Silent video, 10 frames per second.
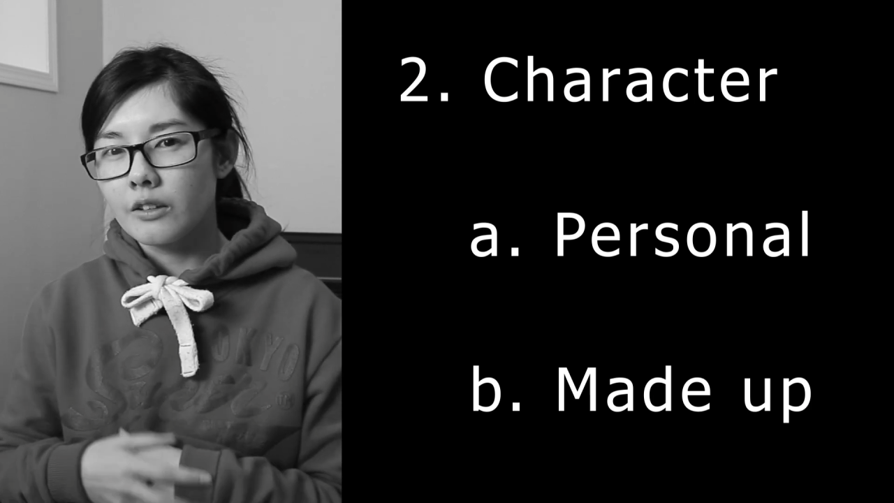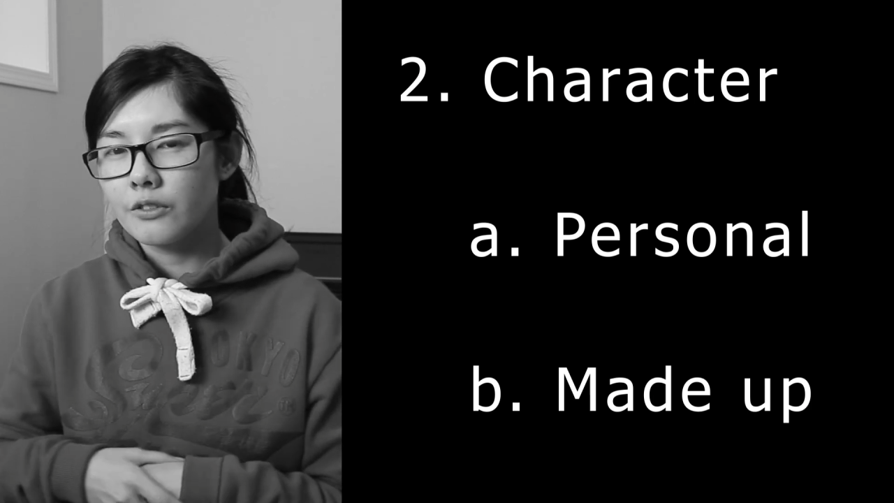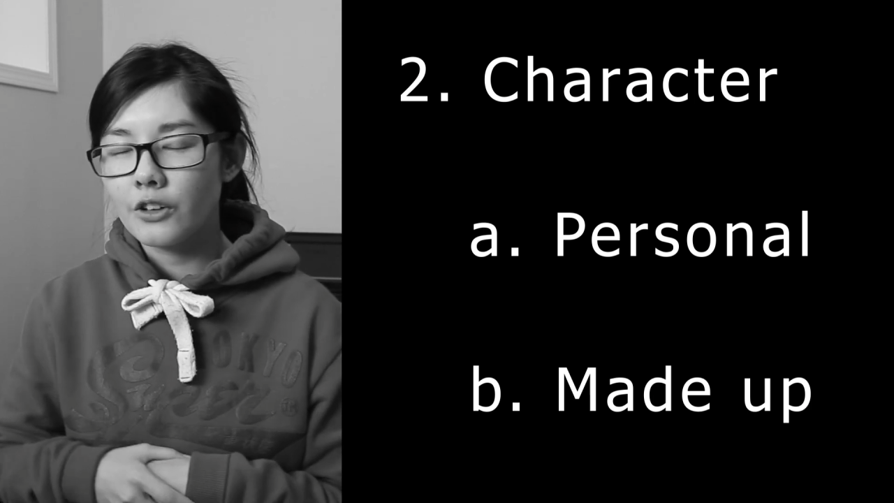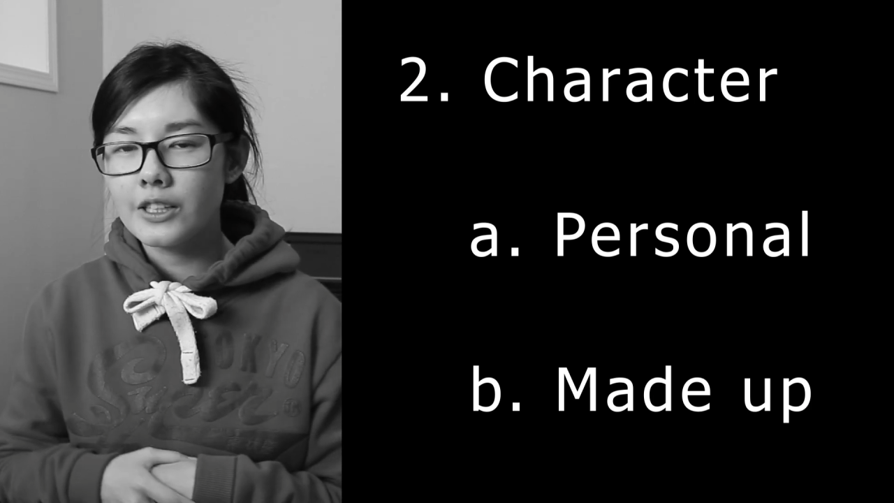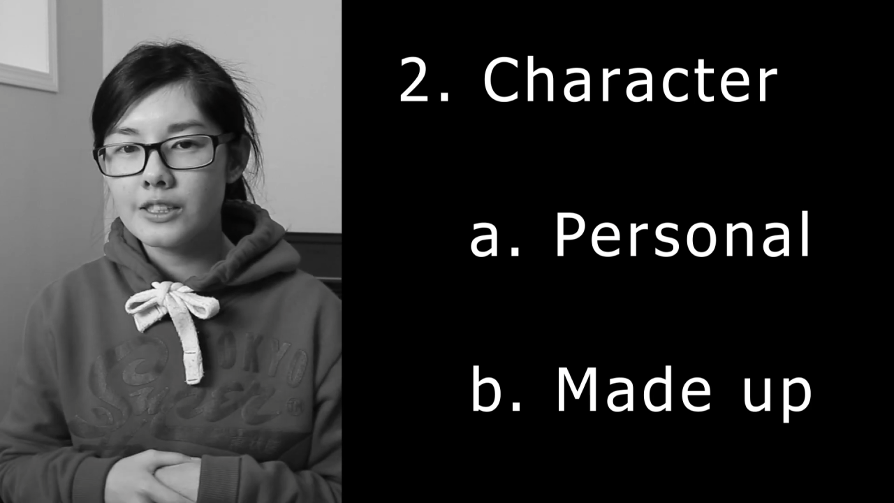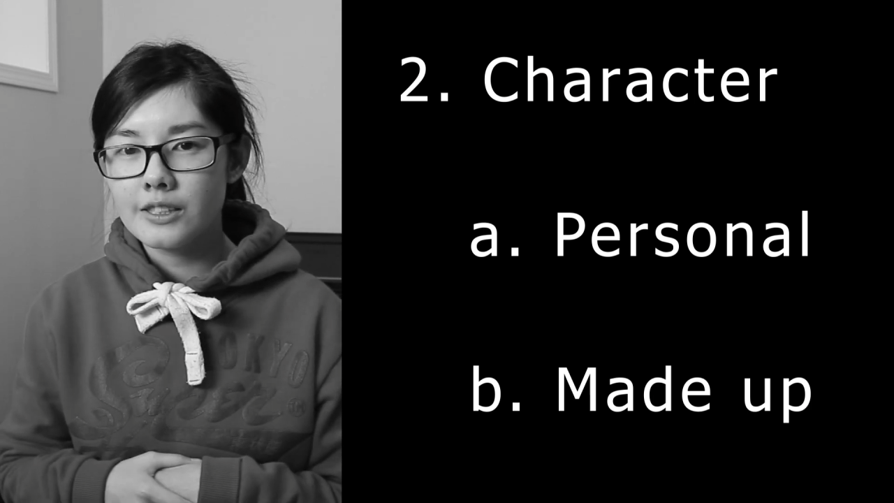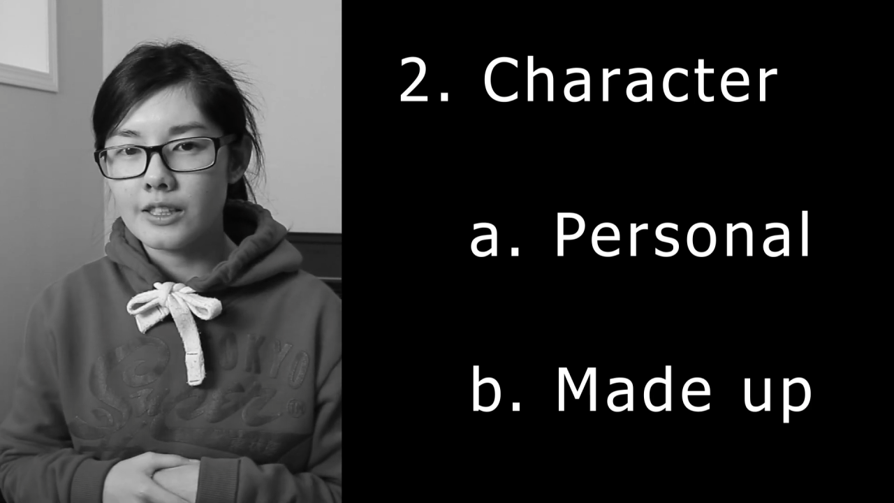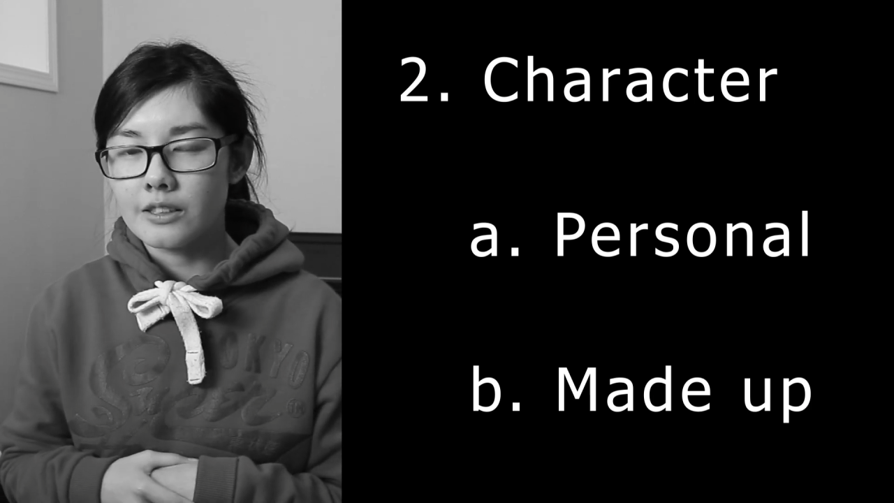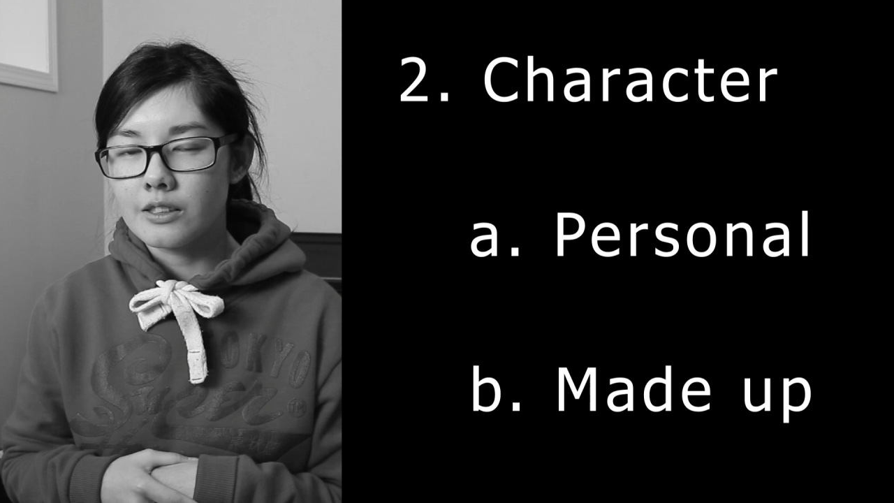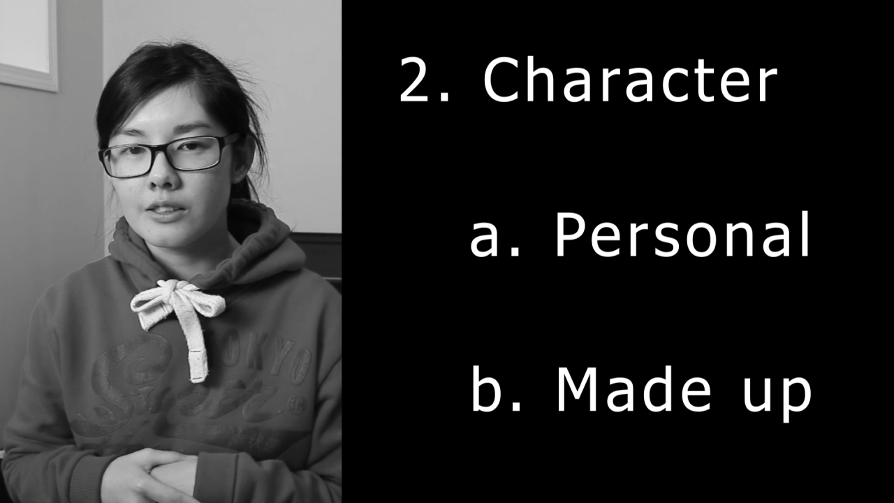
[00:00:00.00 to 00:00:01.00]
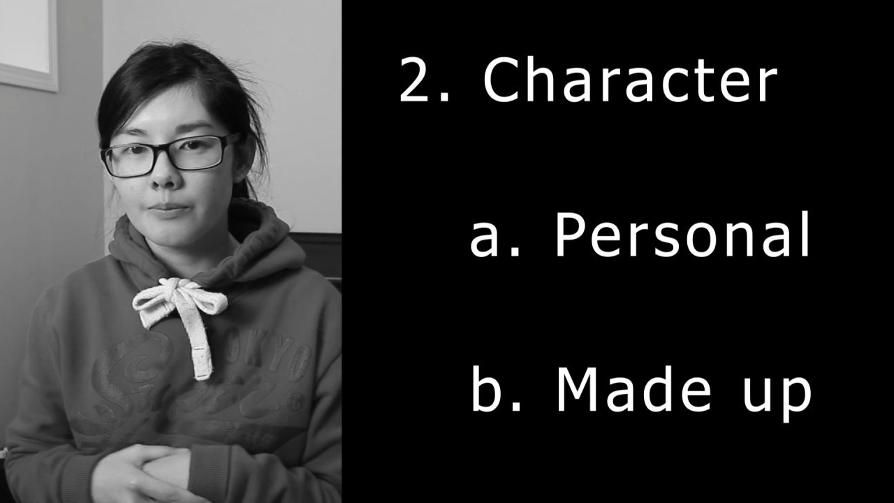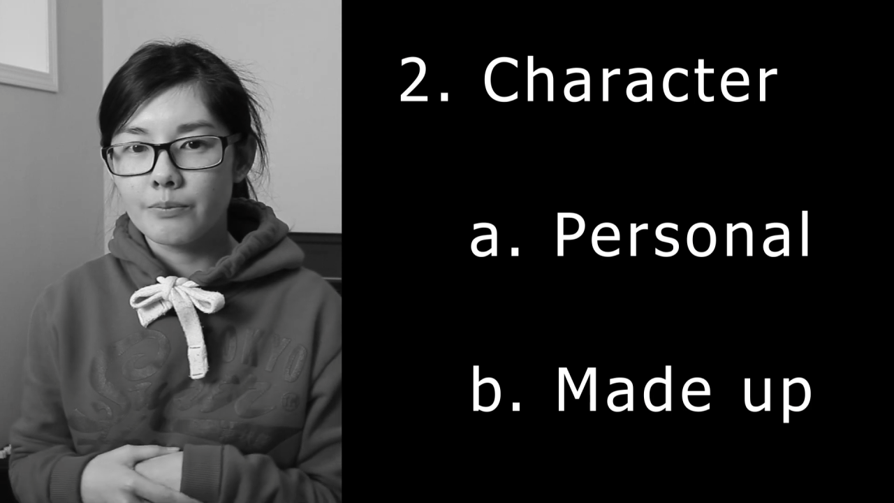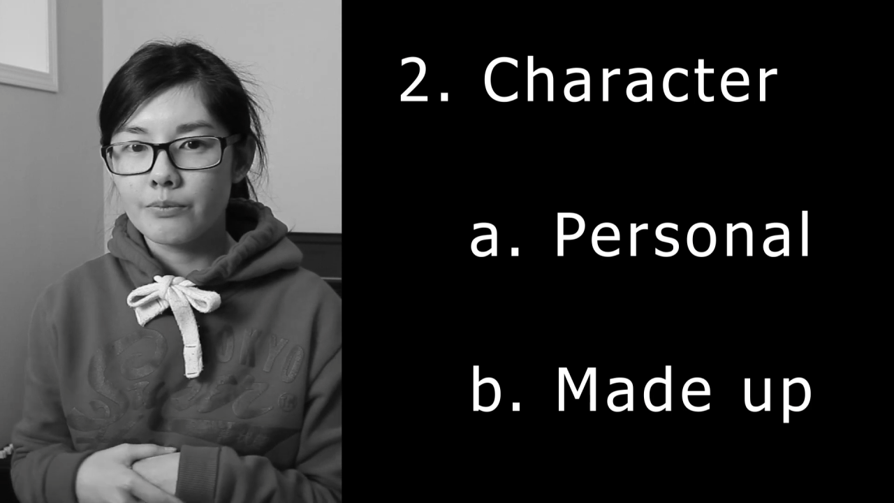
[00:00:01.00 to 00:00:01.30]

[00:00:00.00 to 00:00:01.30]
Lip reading: For instance,